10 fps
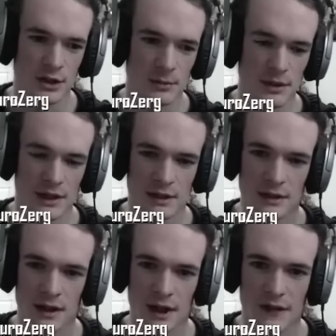go Muta,
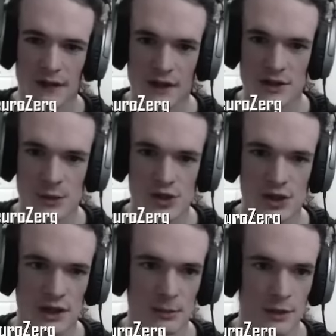and then they switch
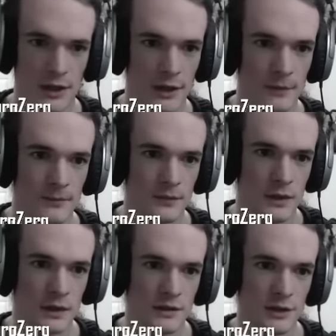into Liberator.
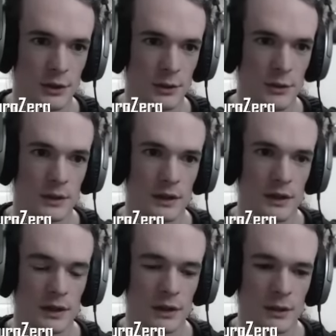So
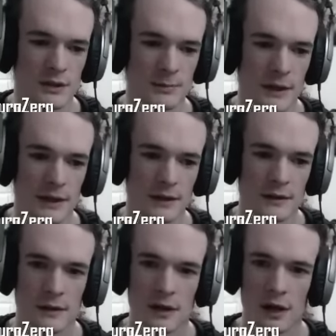going Spire
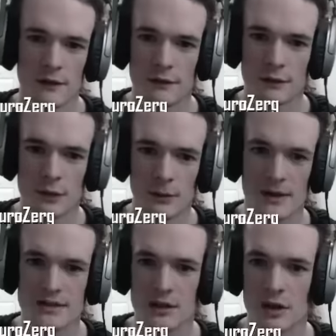off of three
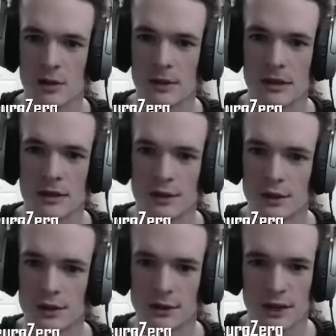base economy, you
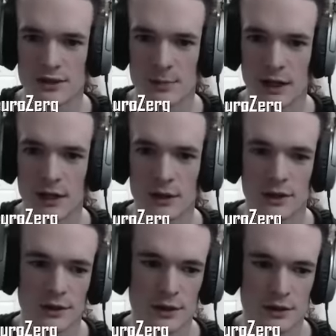could do against Bio,
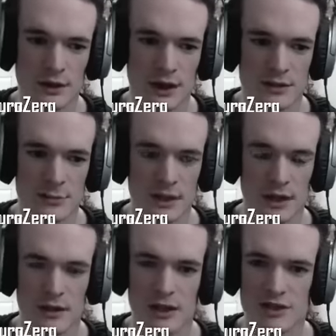and you can do against Mech.
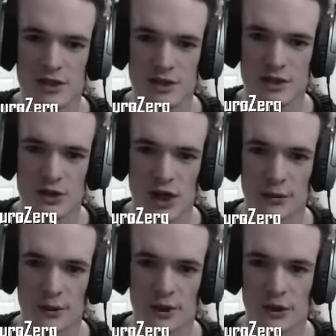It's just
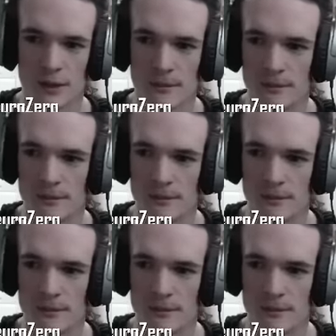generally good.